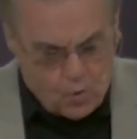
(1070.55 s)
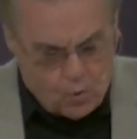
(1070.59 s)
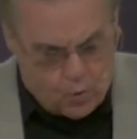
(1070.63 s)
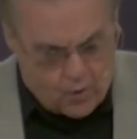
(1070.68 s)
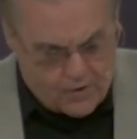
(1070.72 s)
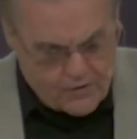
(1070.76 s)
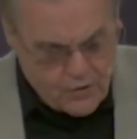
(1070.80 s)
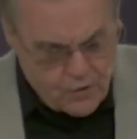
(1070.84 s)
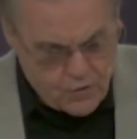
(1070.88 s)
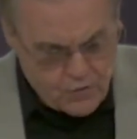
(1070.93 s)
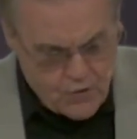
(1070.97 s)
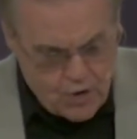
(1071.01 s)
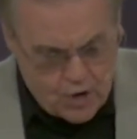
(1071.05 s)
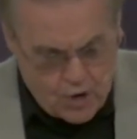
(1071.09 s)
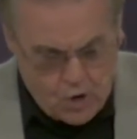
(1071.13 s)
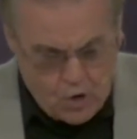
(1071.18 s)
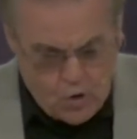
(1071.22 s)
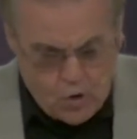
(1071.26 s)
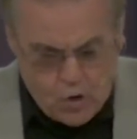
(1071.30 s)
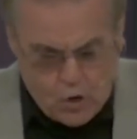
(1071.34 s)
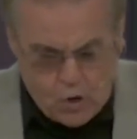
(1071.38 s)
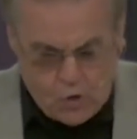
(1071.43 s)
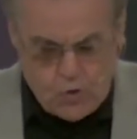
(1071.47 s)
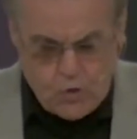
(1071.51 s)
When you
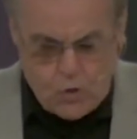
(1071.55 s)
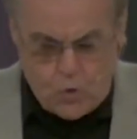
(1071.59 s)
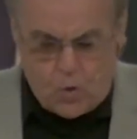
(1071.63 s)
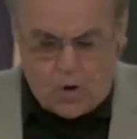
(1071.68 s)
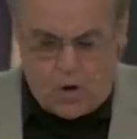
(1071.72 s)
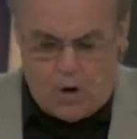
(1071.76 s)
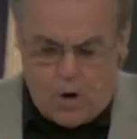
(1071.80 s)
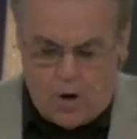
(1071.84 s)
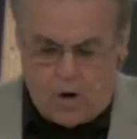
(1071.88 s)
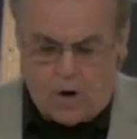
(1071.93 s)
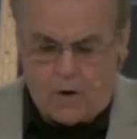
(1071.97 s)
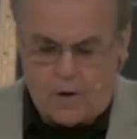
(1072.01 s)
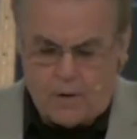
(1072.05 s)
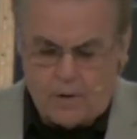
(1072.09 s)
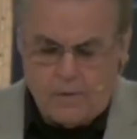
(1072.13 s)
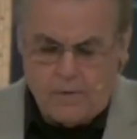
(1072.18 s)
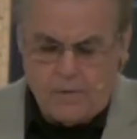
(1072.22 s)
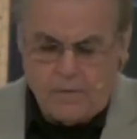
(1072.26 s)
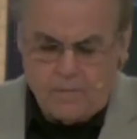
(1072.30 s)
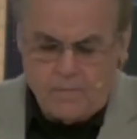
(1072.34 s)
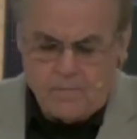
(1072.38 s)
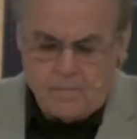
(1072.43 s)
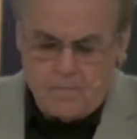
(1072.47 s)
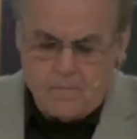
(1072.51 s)
know who you
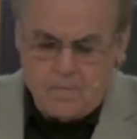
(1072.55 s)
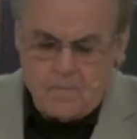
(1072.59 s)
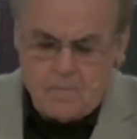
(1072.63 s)
are,